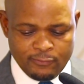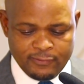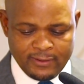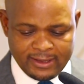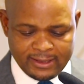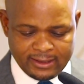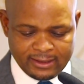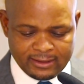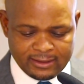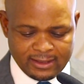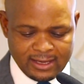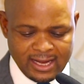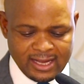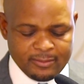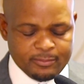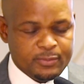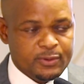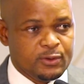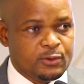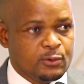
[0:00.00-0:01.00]
offering,
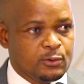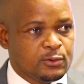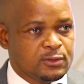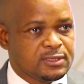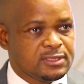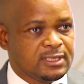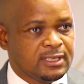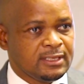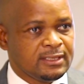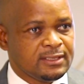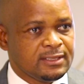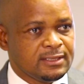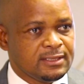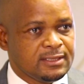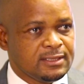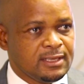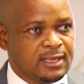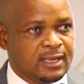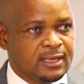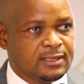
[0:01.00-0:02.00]
IPOs and
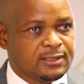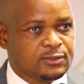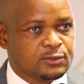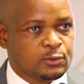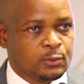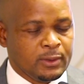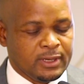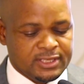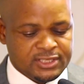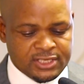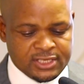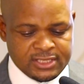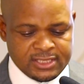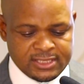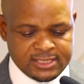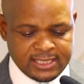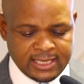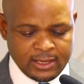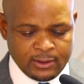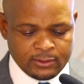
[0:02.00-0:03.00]
stock
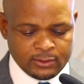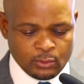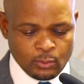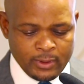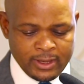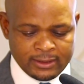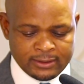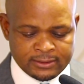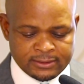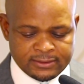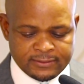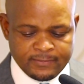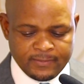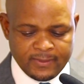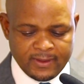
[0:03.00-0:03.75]
exchanges around the world,